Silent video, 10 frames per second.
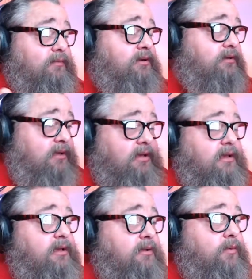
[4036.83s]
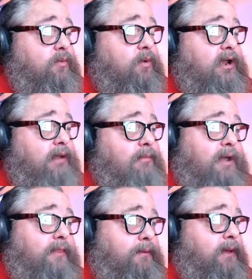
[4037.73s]
We're getting
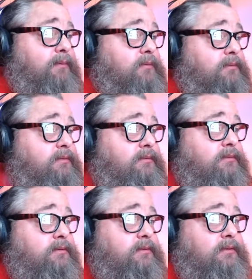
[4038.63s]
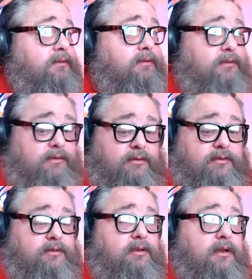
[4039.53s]
behind the people. You know?